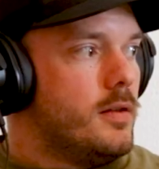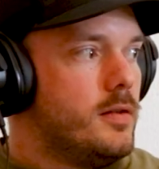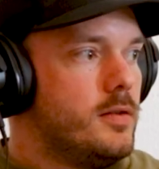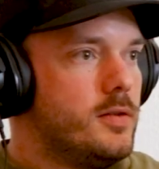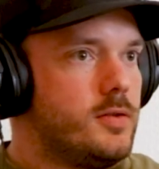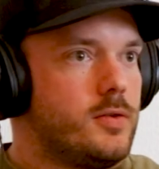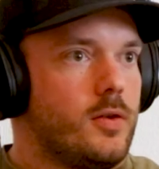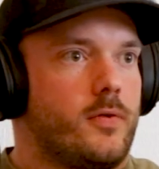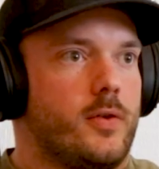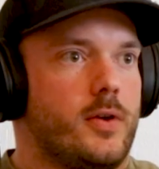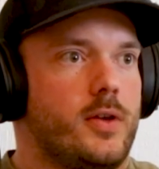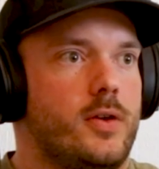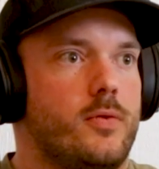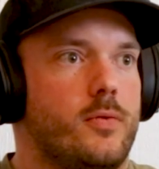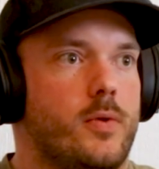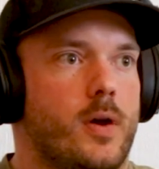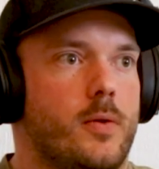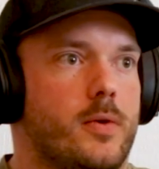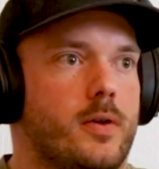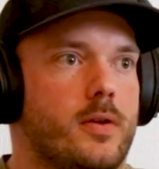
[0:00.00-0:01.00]
So for
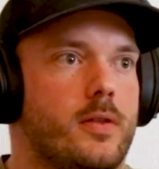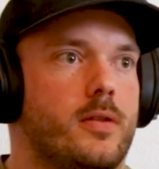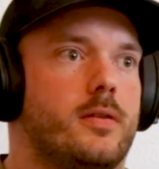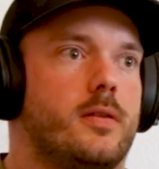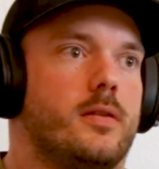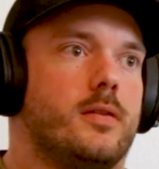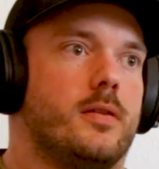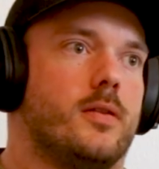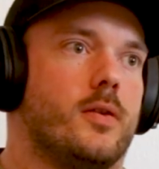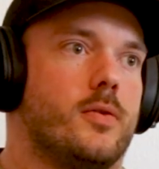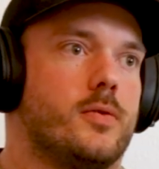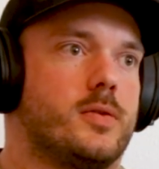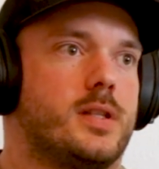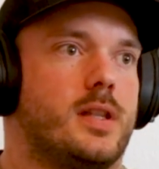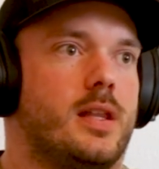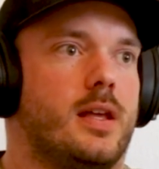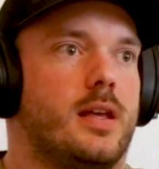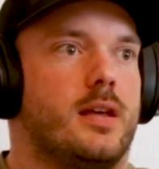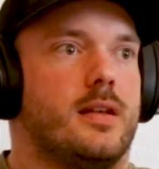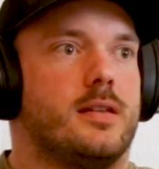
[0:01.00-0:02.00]
you, what were those
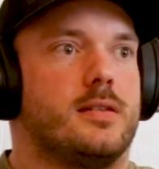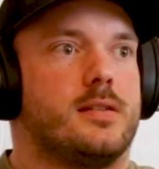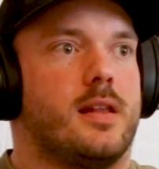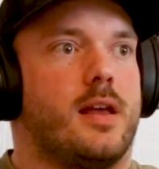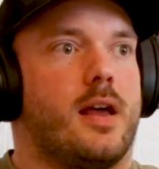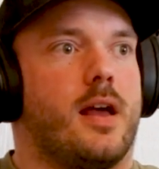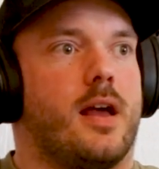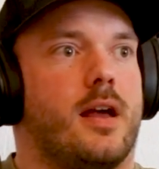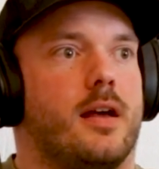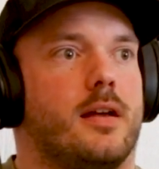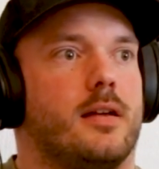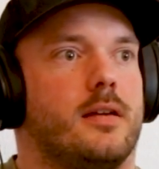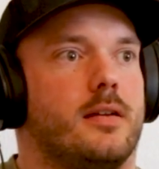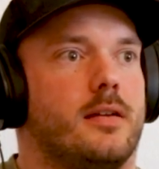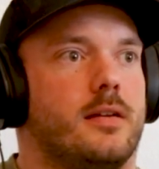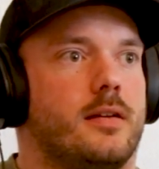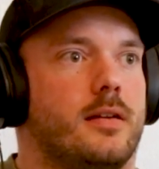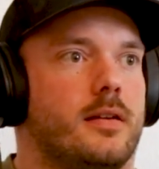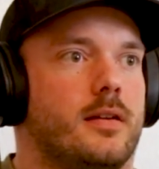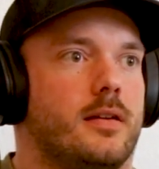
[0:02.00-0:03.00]
things that,
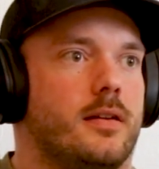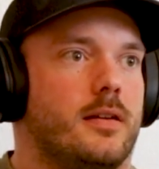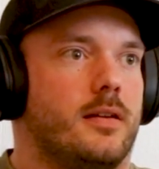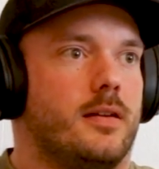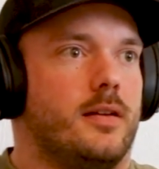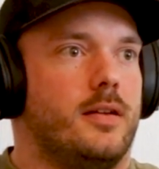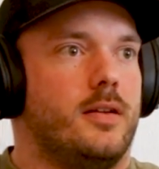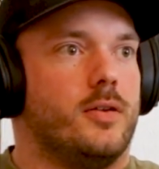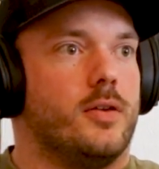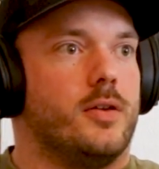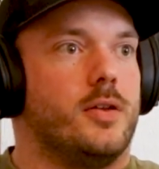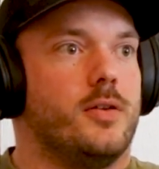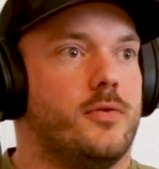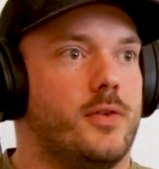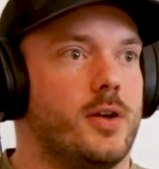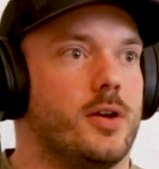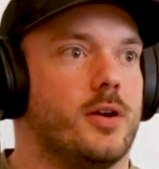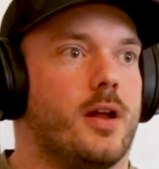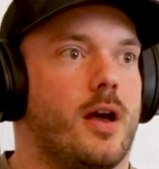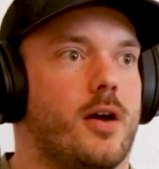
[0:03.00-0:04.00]
you
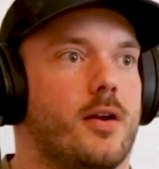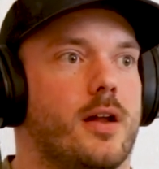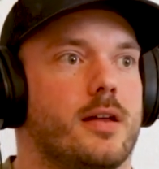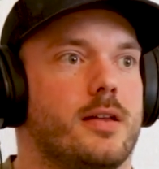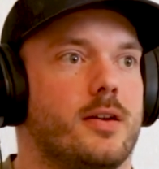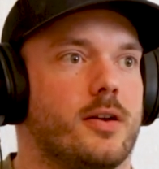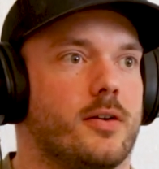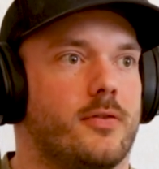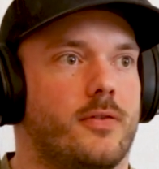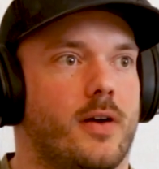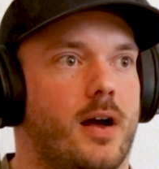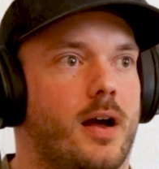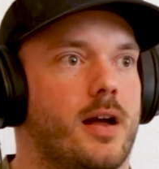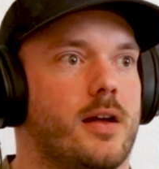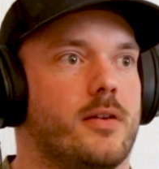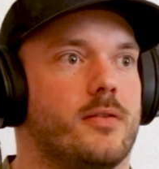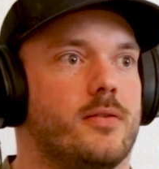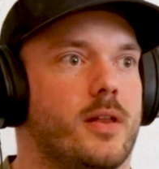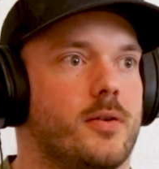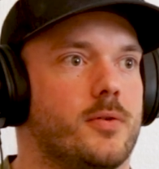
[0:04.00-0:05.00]
figured out at year
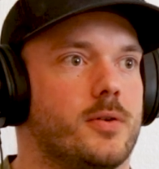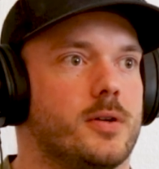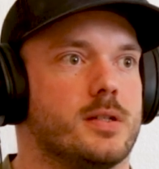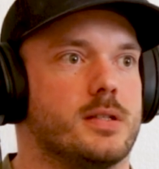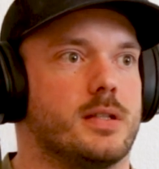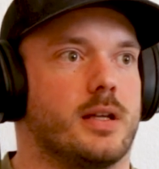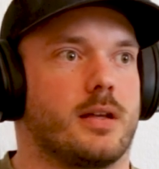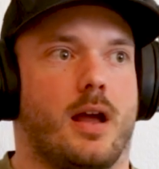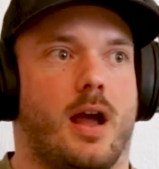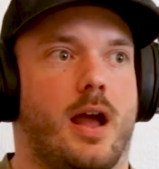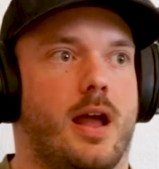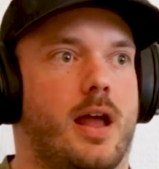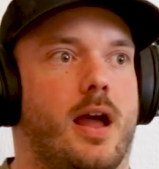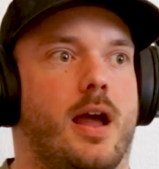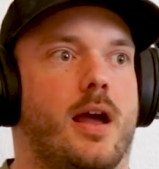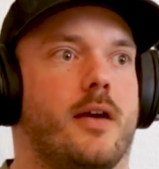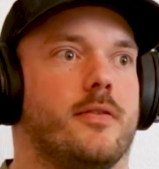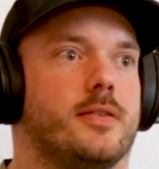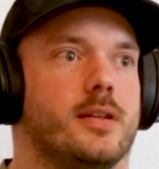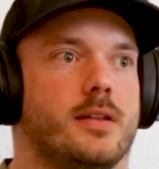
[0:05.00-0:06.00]
5 that were just like, I
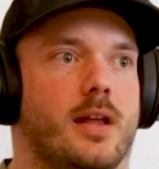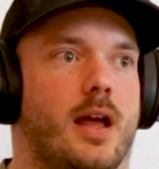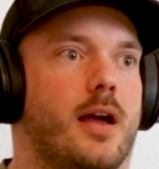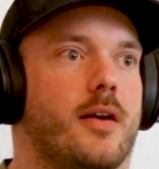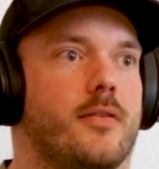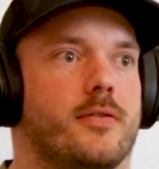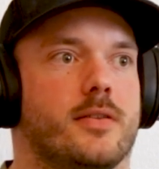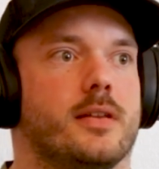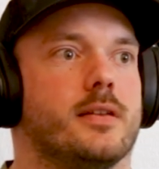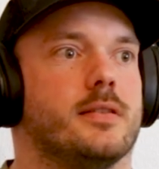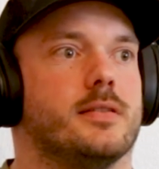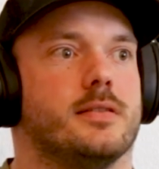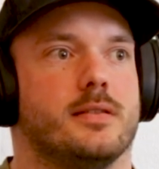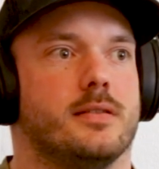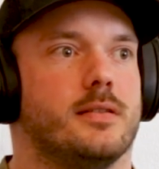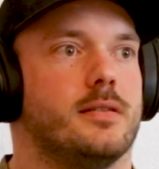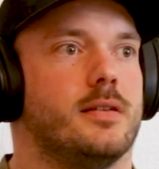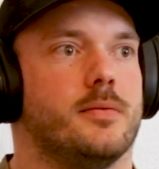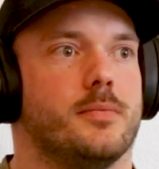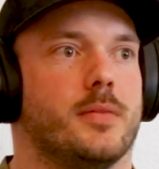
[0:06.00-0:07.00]
have to have
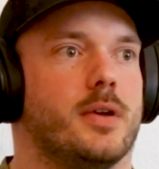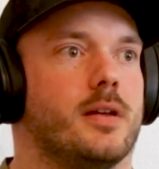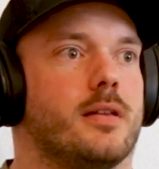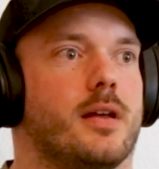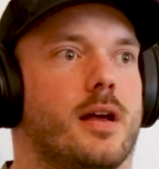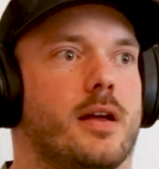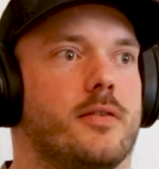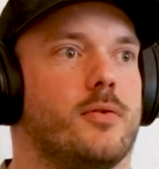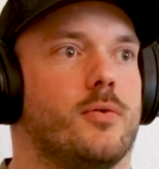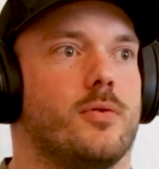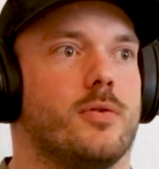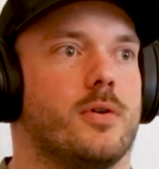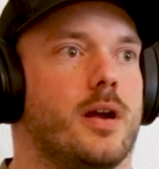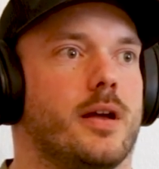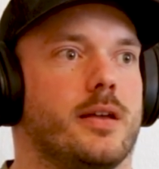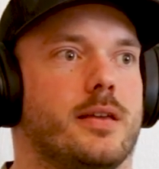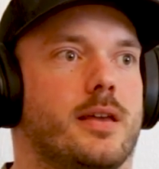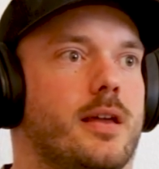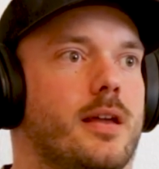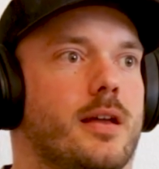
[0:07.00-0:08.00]
this in my life or
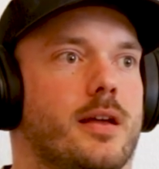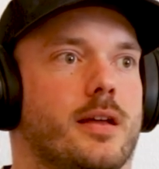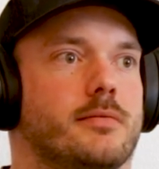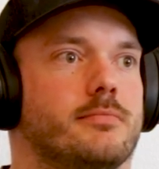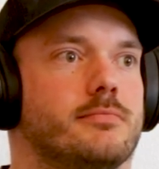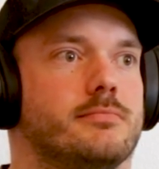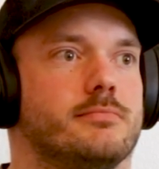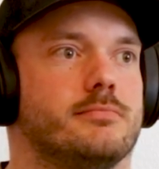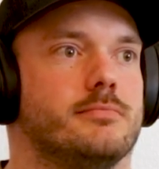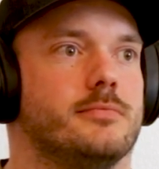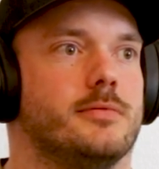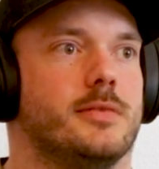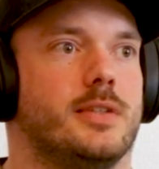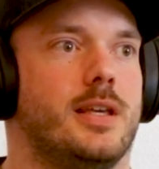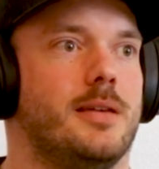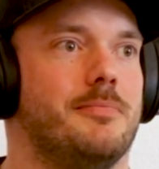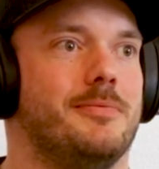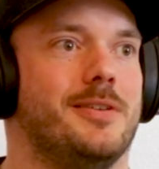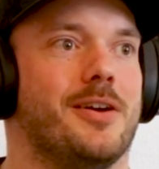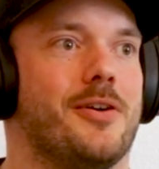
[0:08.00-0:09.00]
I can't
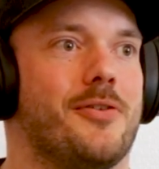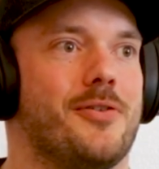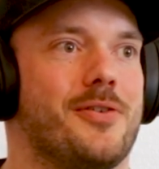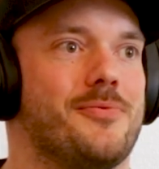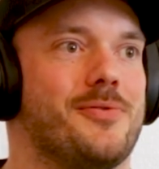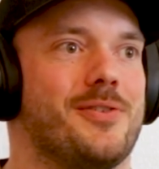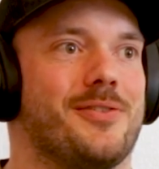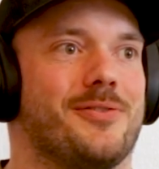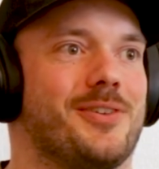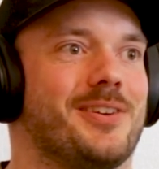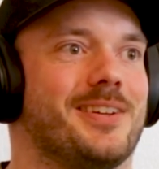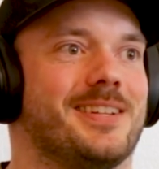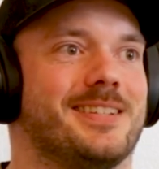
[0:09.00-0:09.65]
keep going with real